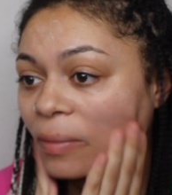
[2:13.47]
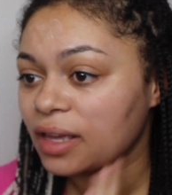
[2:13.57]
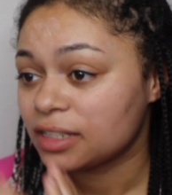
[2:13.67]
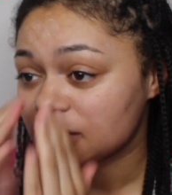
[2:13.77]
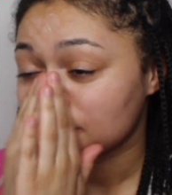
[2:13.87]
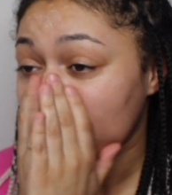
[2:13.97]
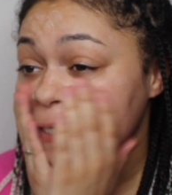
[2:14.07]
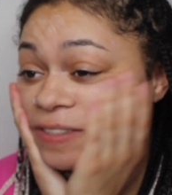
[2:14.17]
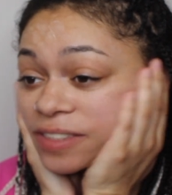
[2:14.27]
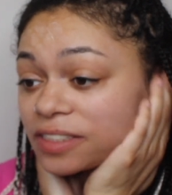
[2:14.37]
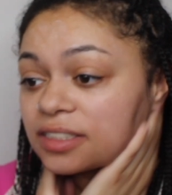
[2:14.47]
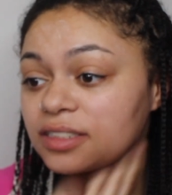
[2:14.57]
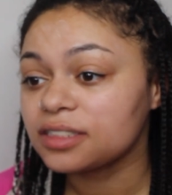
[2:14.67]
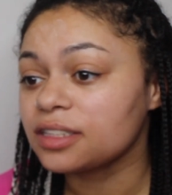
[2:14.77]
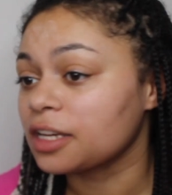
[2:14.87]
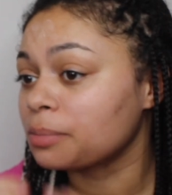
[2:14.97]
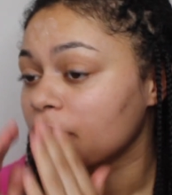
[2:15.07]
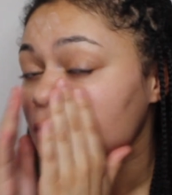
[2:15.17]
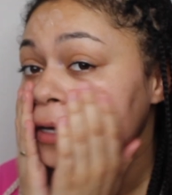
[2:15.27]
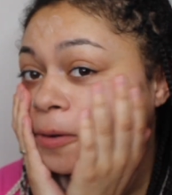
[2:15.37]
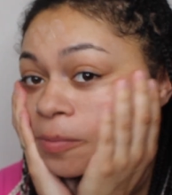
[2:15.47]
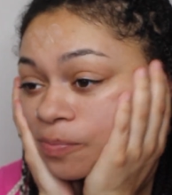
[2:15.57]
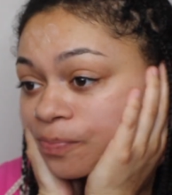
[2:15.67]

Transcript: and it smells like Play-Doh.